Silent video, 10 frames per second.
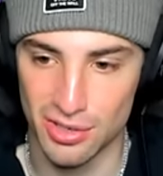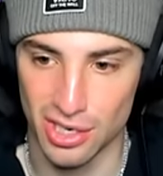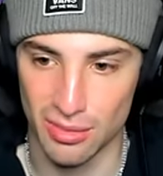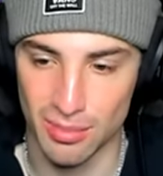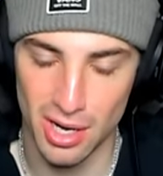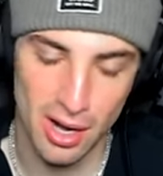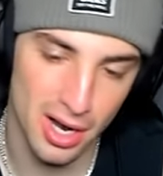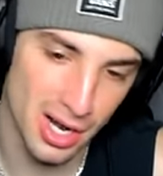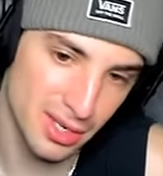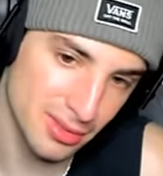Trick Room.
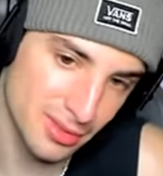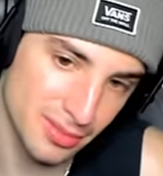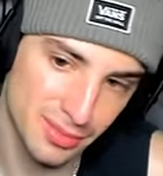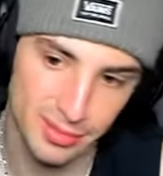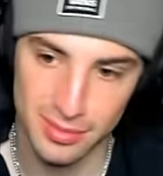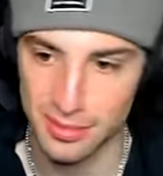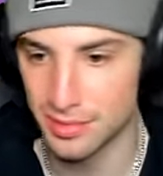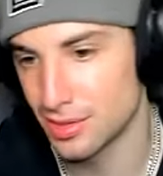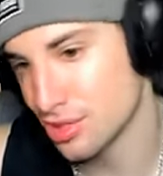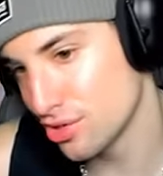Alright.
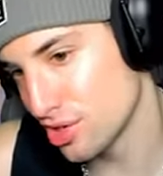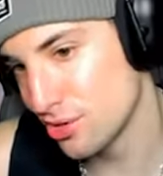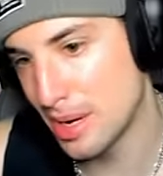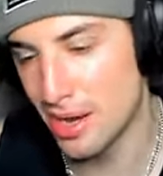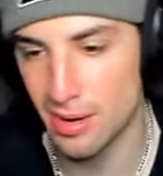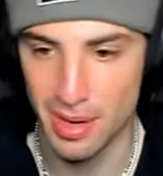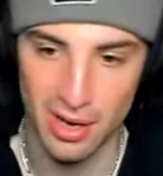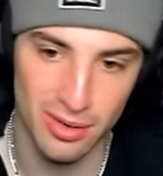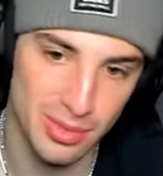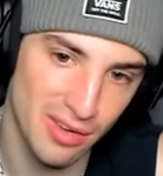The Trick Room out and
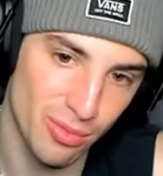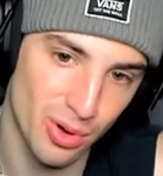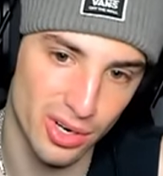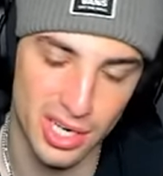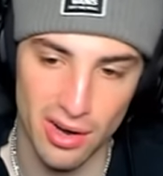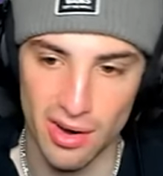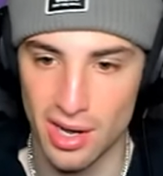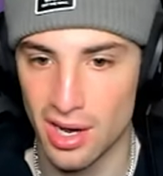about. We have Water Terra.